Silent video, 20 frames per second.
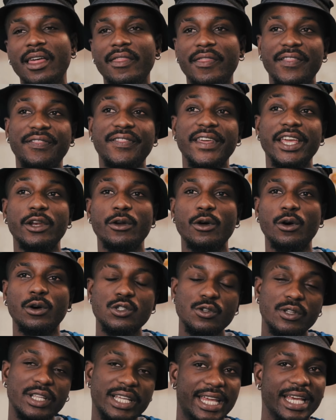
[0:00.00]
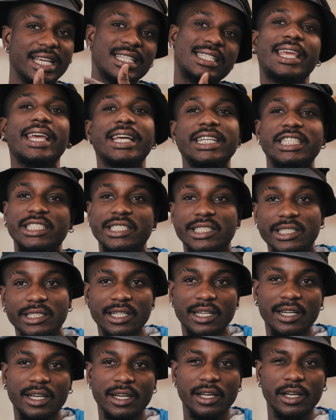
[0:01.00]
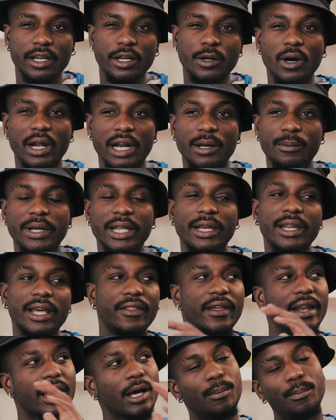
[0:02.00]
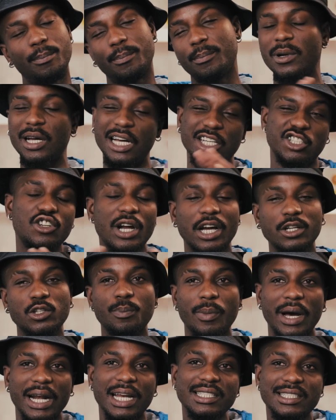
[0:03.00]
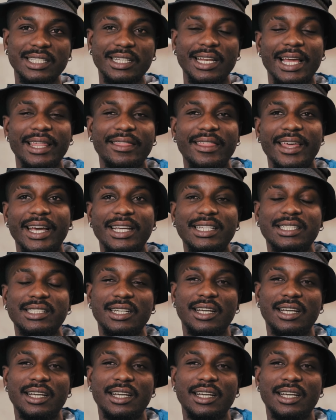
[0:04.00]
that they know so it gets catchy. You know what I mean? And then I try to balance it like that.